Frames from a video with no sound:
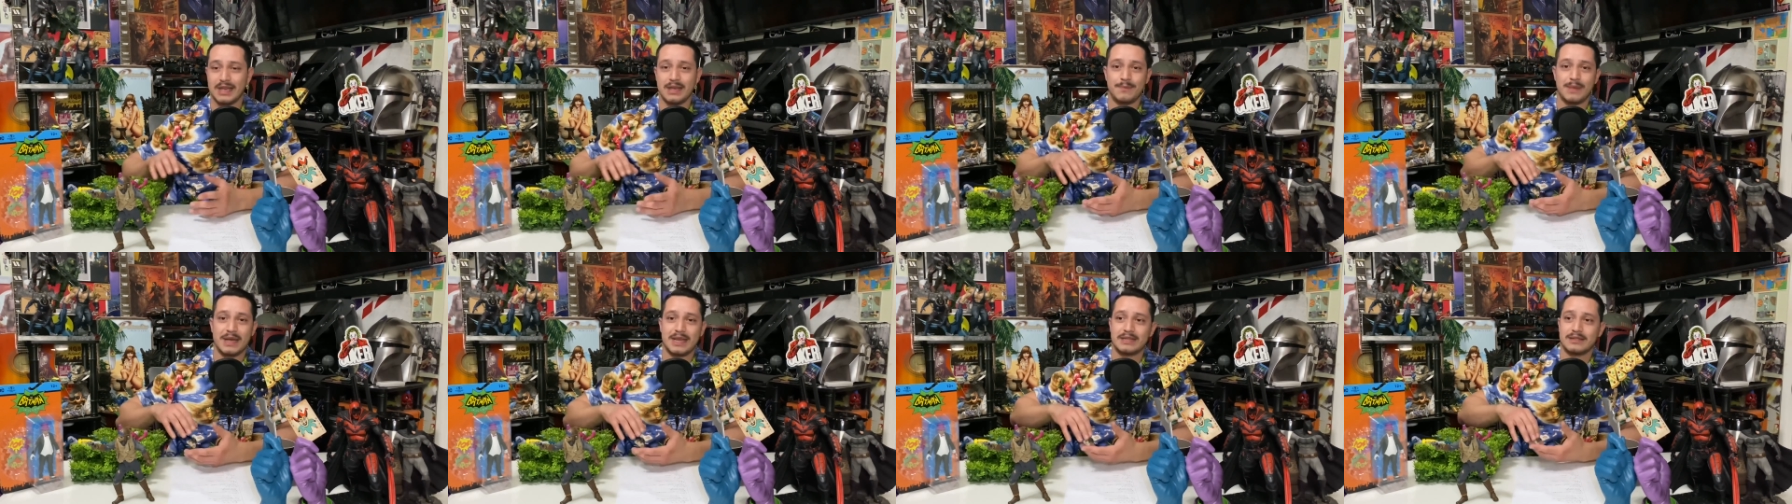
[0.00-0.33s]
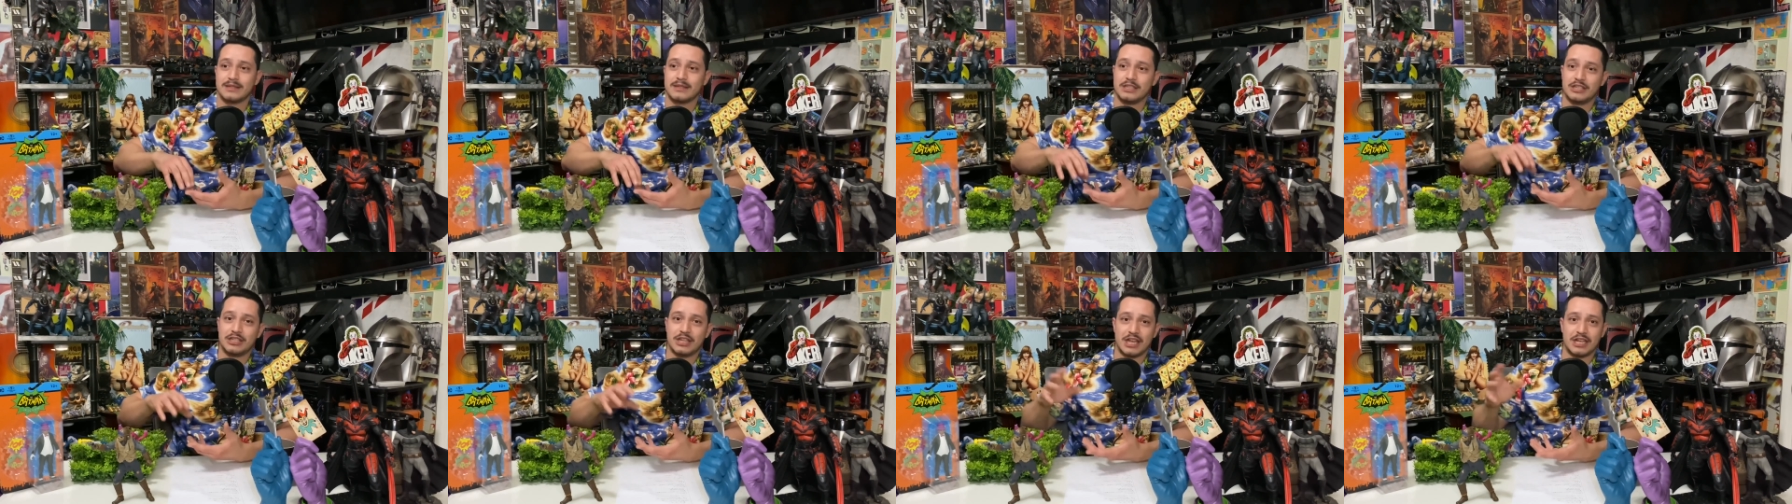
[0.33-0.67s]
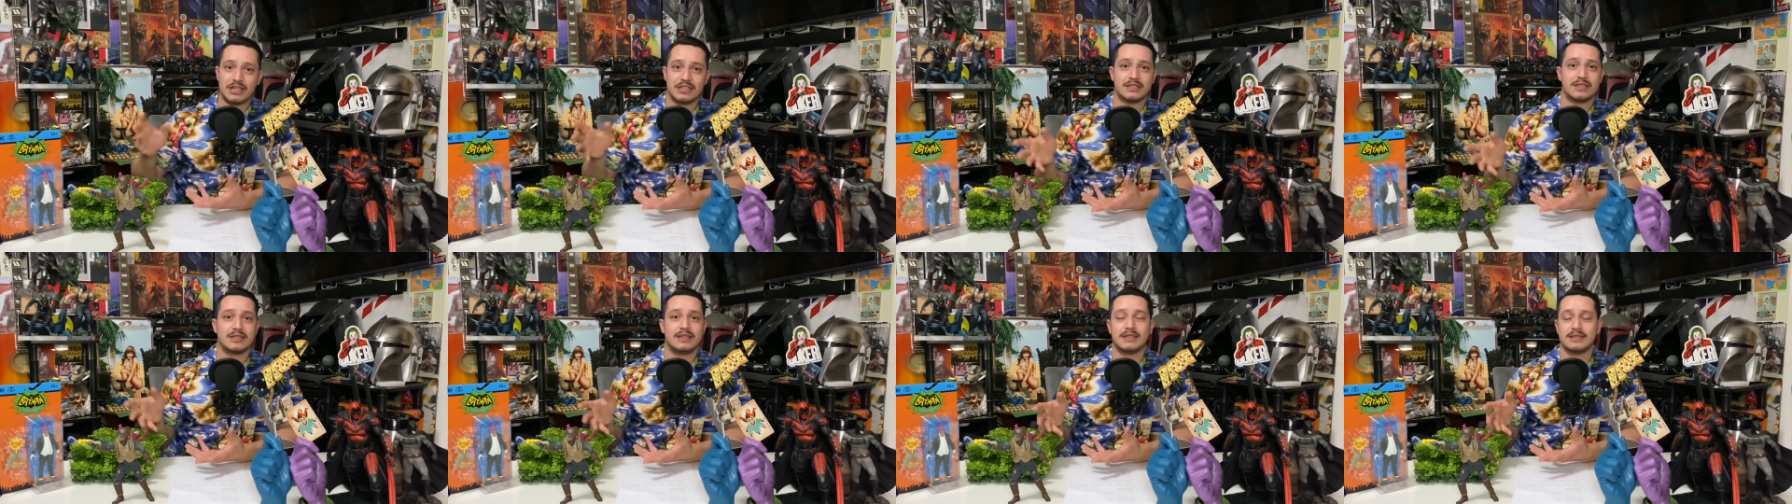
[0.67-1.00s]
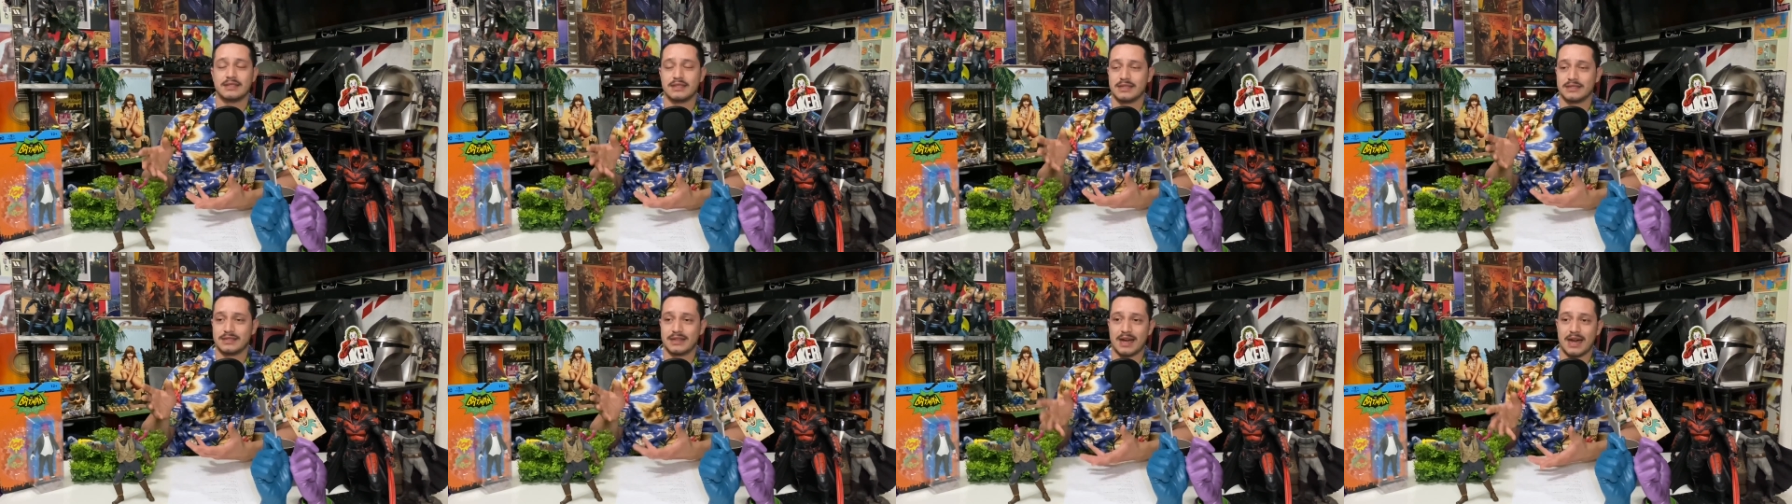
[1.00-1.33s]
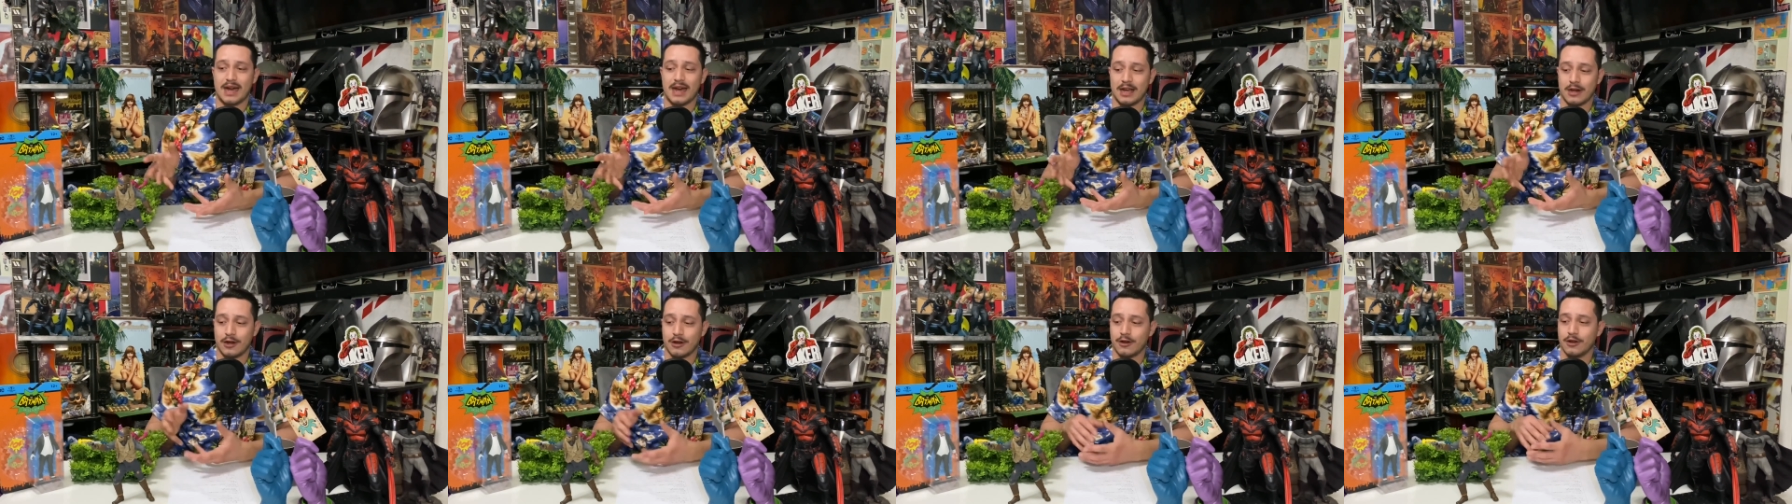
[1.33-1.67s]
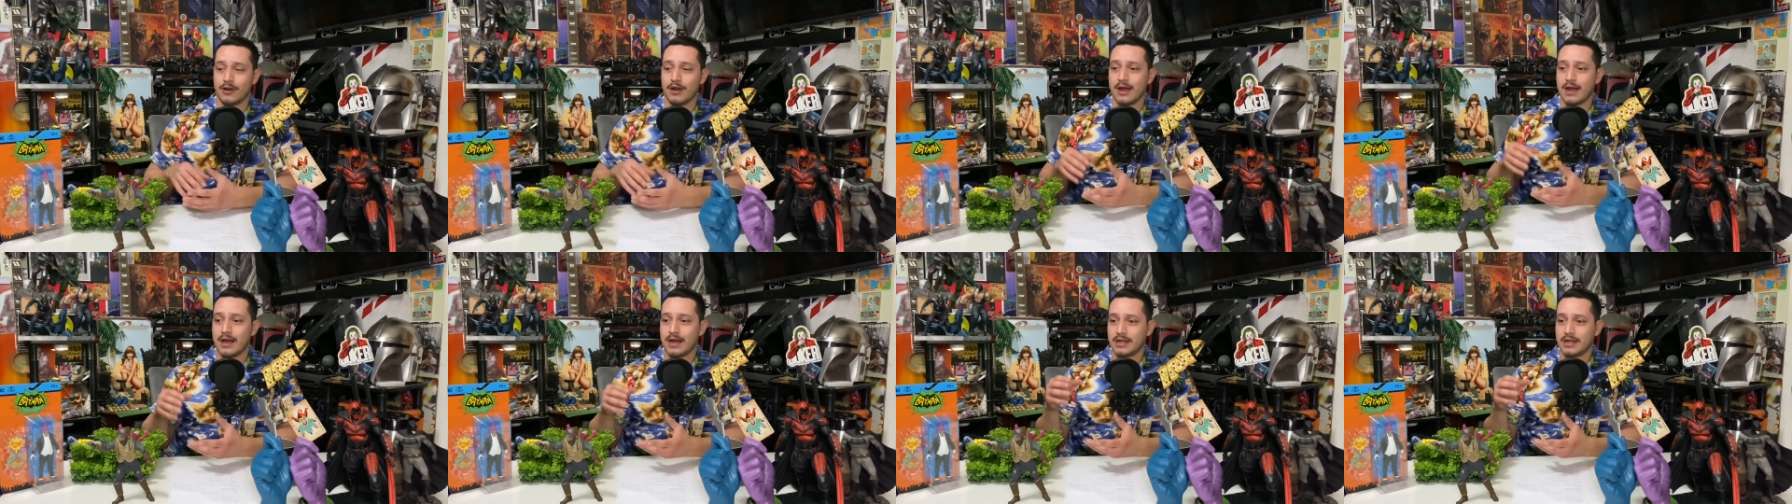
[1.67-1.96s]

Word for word: He basically changes his attire